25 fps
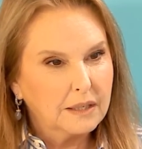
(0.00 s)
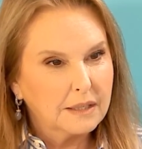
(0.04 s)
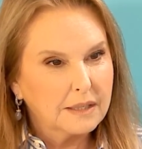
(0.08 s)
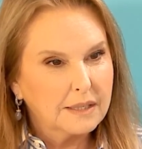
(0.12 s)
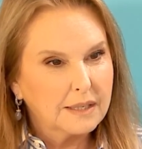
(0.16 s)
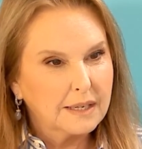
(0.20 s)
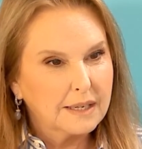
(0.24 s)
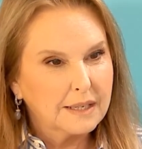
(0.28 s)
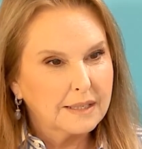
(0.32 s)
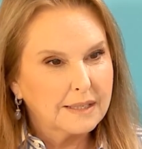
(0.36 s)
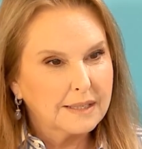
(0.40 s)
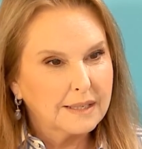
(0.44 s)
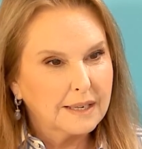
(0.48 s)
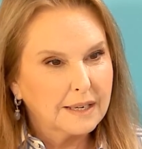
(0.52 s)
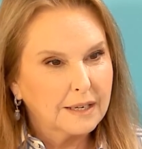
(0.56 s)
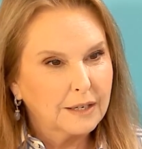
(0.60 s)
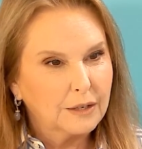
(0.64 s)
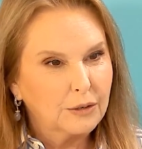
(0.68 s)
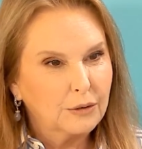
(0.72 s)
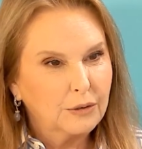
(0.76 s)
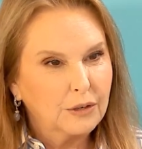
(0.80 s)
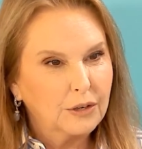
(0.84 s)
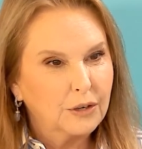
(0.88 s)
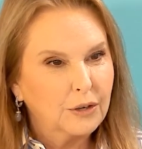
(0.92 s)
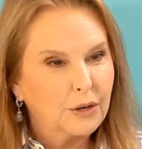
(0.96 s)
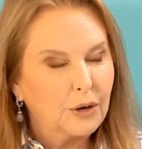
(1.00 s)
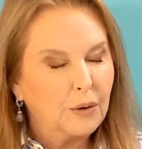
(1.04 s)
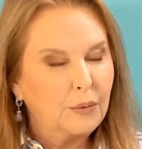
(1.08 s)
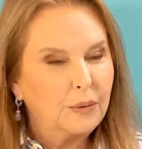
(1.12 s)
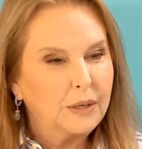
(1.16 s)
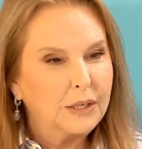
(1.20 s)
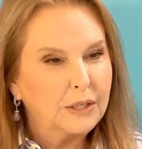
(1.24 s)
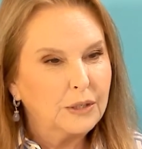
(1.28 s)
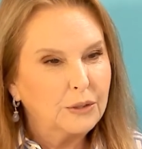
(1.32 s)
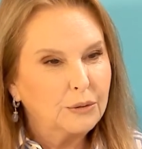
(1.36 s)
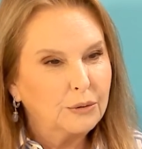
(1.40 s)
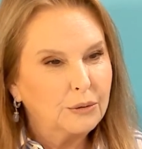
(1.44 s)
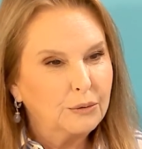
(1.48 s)
It's like you can go
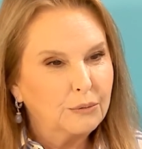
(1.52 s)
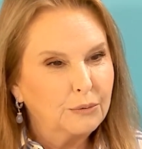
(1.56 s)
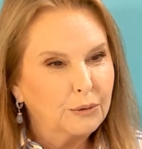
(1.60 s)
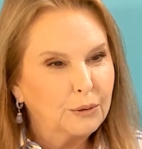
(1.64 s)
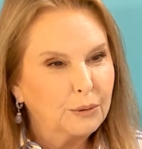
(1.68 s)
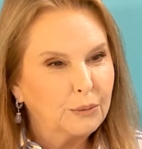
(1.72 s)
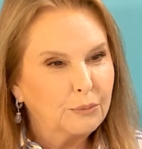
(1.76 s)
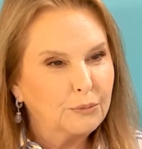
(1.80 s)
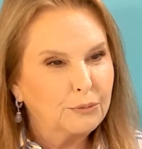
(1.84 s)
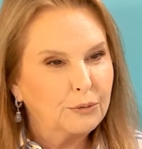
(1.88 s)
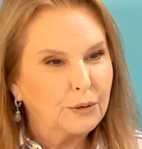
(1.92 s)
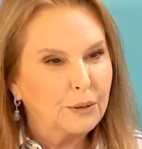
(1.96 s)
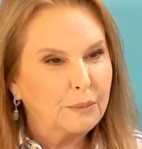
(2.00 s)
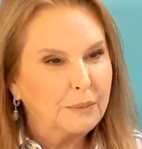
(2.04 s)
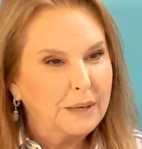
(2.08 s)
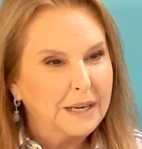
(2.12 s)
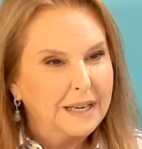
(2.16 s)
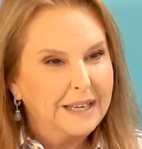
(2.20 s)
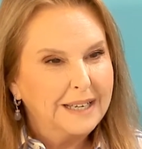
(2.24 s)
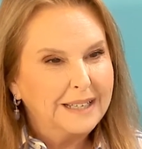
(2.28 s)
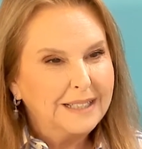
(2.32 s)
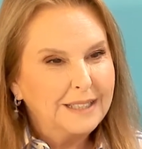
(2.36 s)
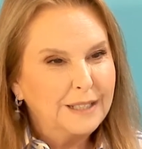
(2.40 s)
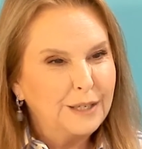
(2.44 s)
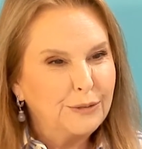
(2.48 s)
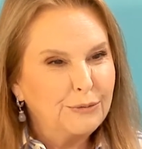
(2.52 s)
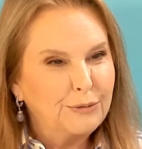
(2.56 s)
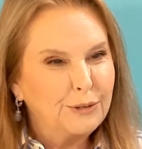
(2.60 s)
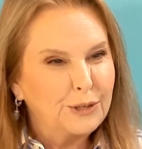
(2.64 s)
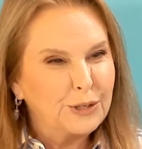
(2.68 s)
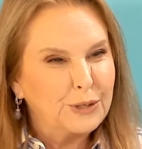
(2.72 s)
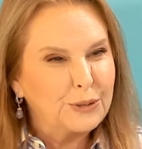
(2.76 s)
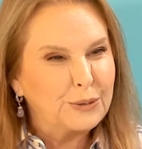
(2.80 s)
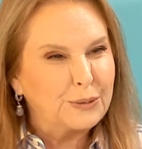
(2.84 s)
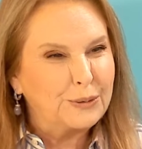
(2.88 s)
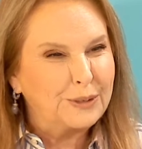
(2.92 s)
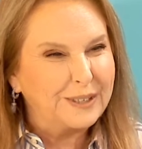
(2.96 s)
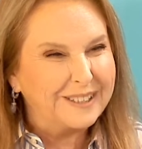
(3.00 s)
into a room from
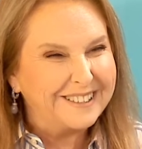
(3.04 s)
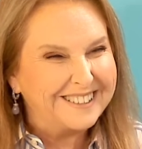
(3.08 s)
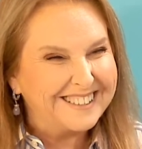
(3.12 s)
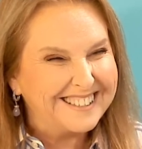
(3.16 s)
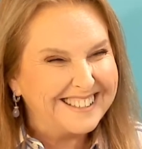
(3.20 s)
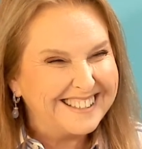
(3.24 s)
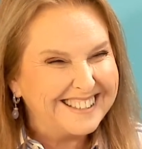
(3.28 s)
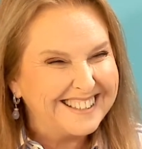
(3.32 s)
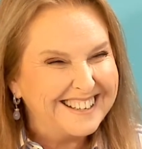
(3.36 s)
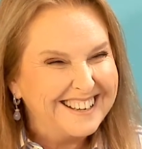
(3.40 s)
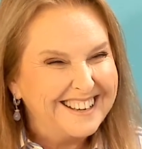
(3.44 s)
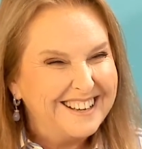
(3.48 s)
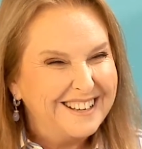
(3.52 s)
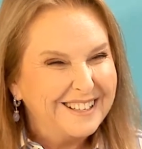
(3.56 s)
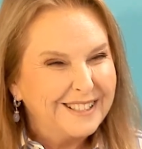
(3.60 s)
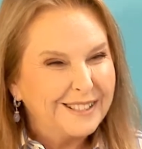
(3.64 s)
different doors,